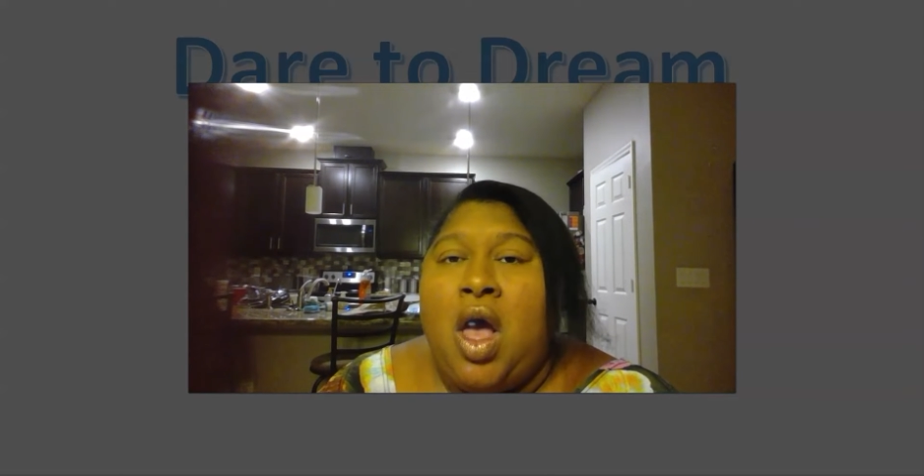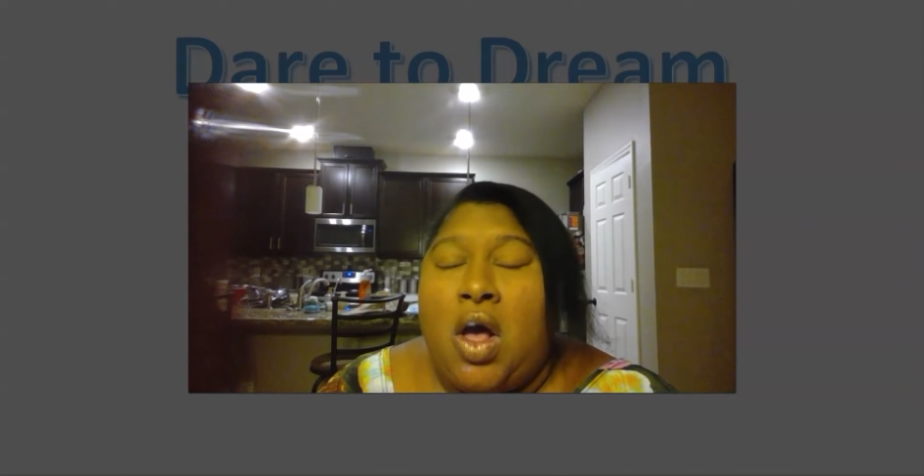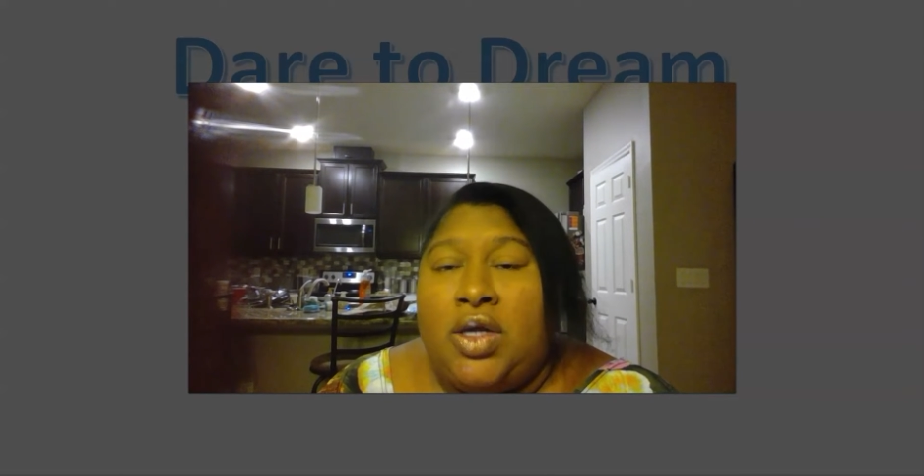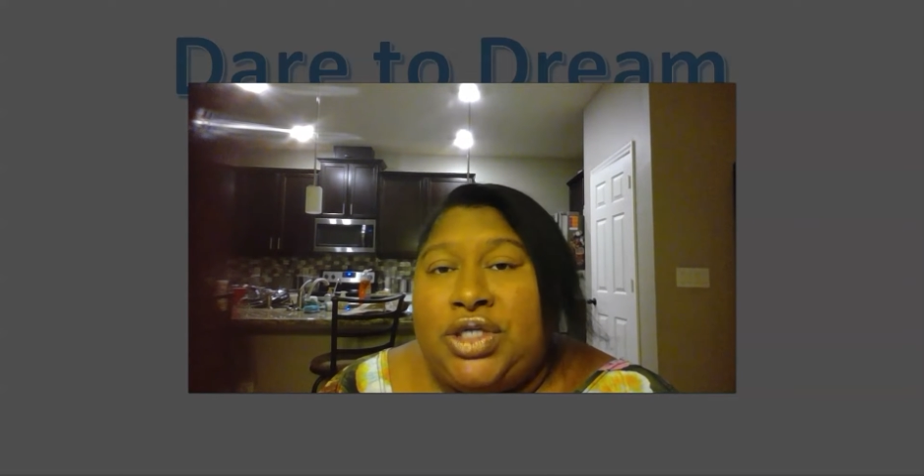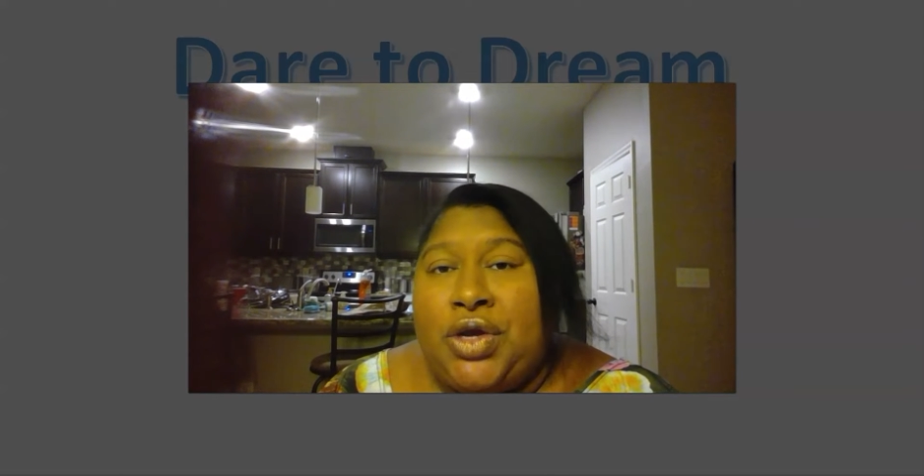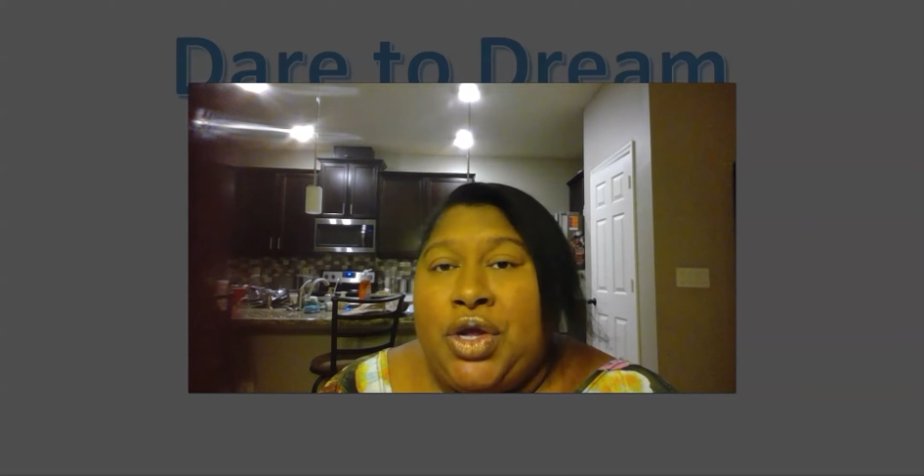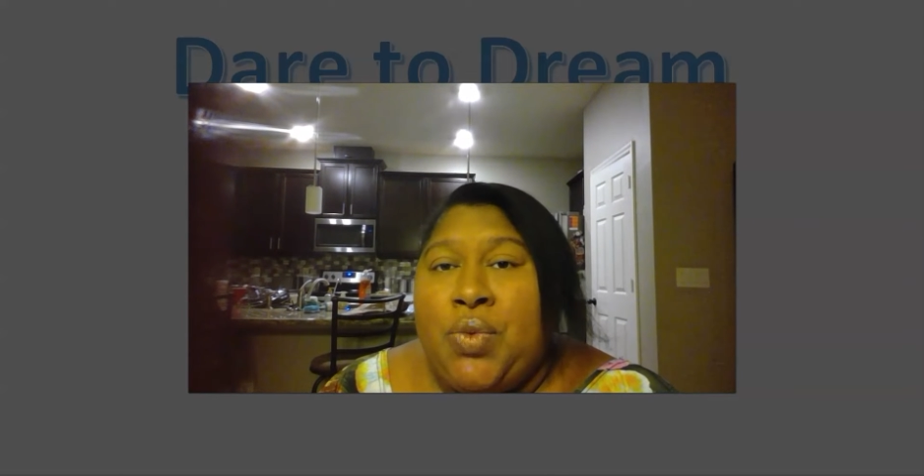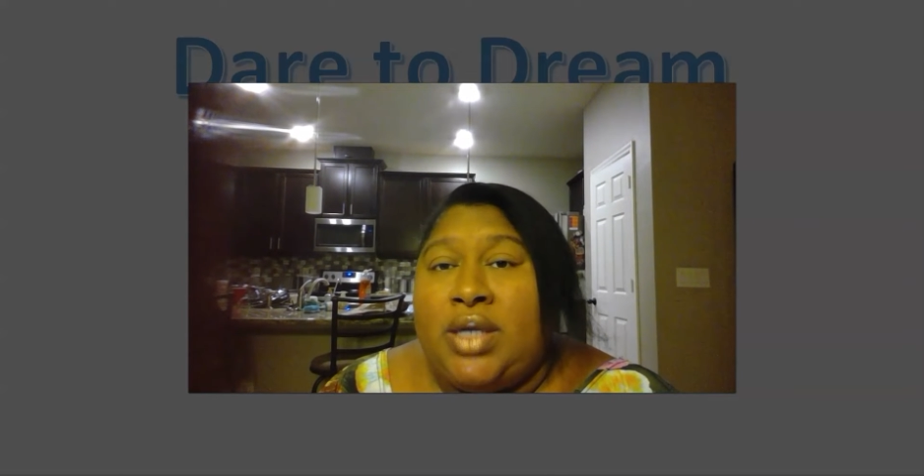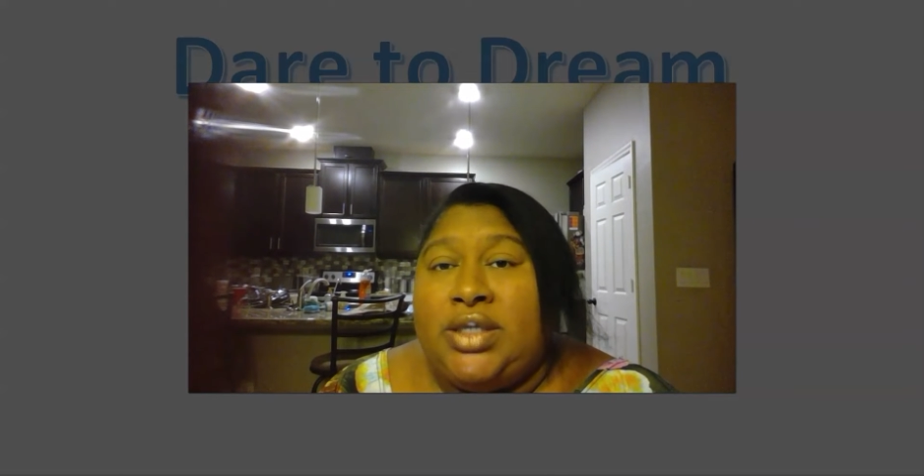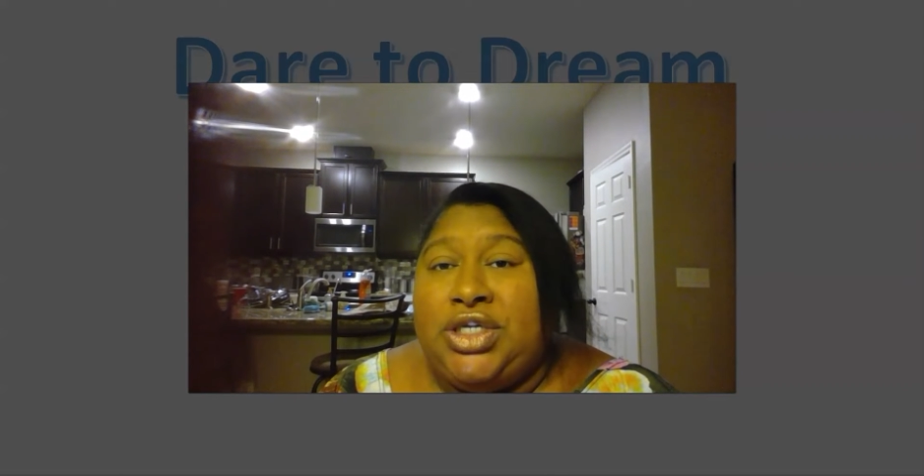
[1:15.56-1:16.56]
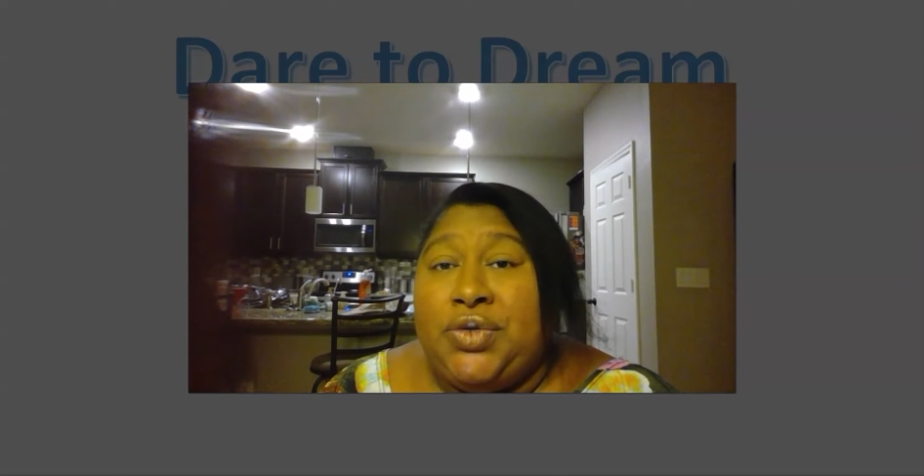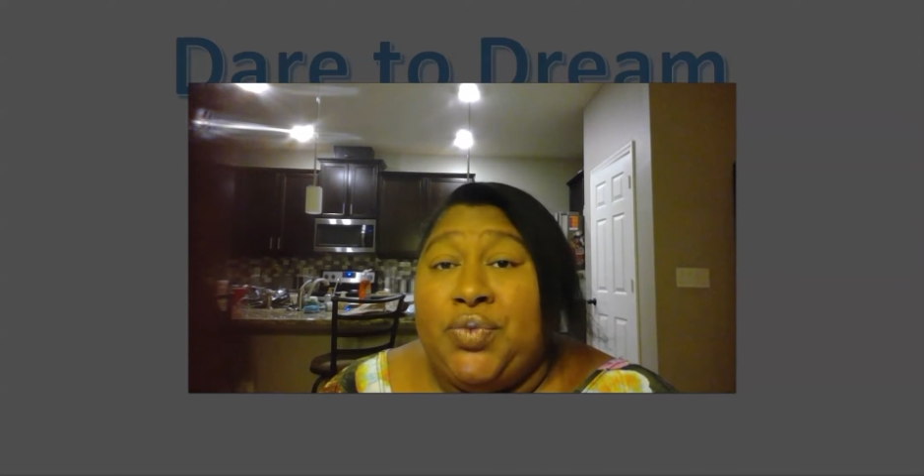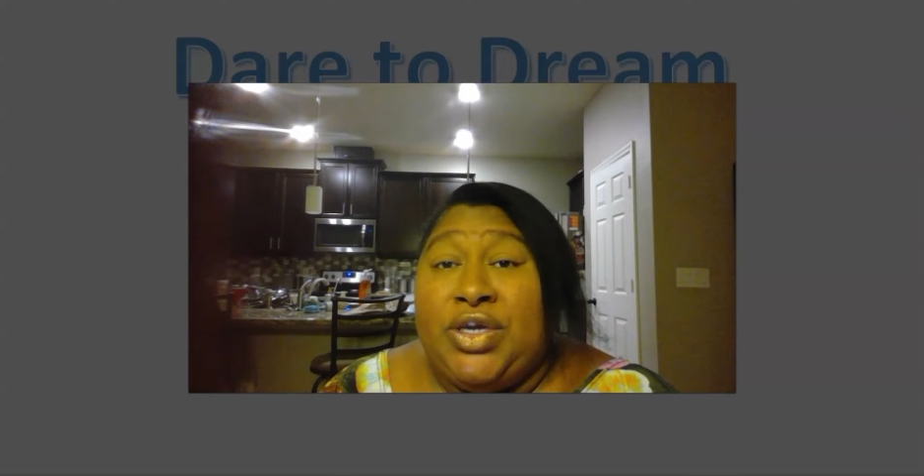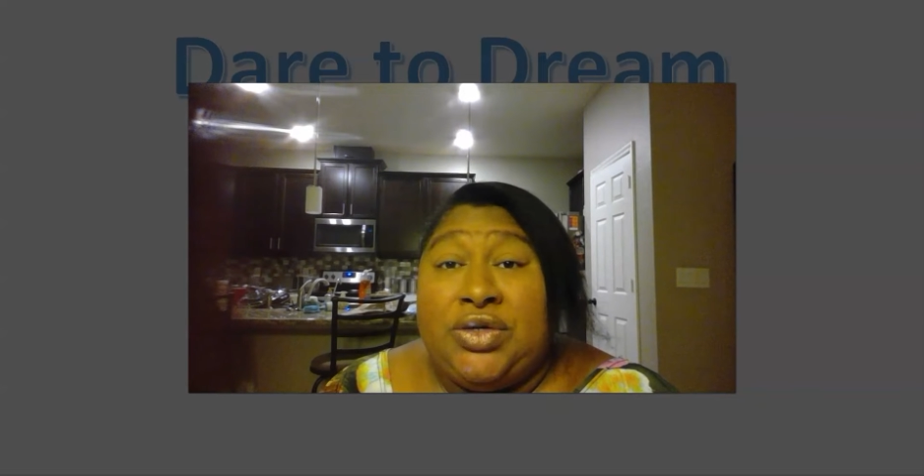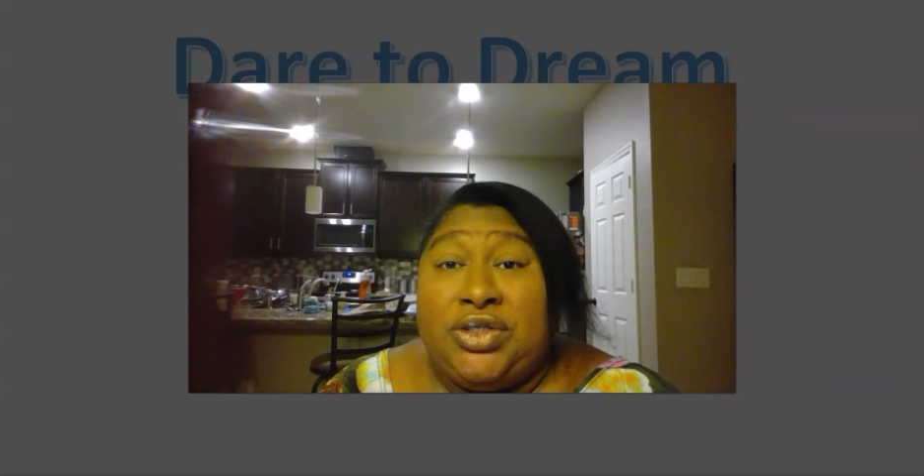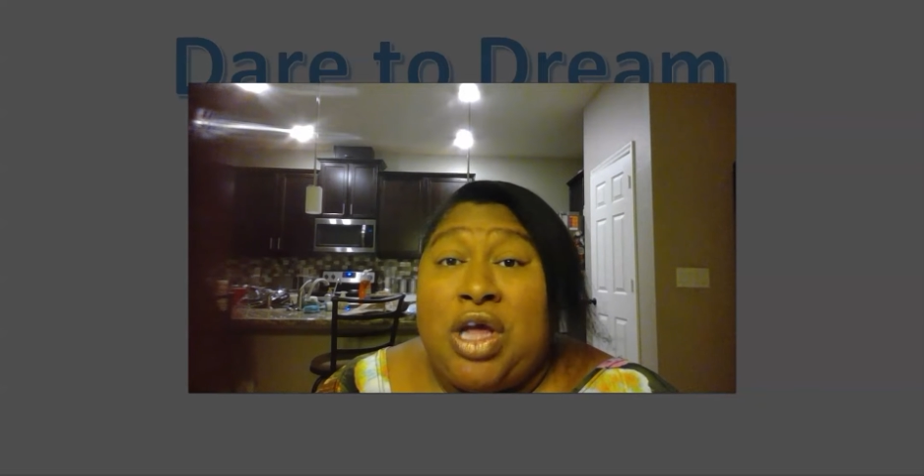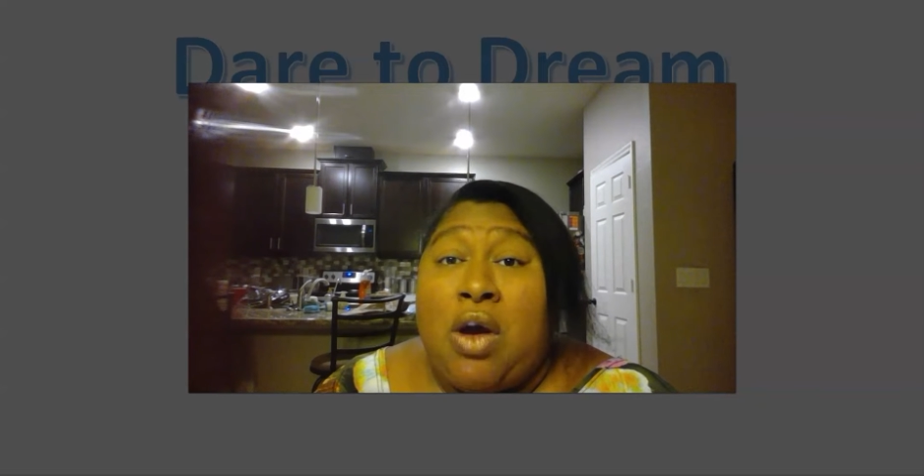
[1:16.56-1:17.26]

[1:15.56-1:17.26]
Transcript: Also, you want to research the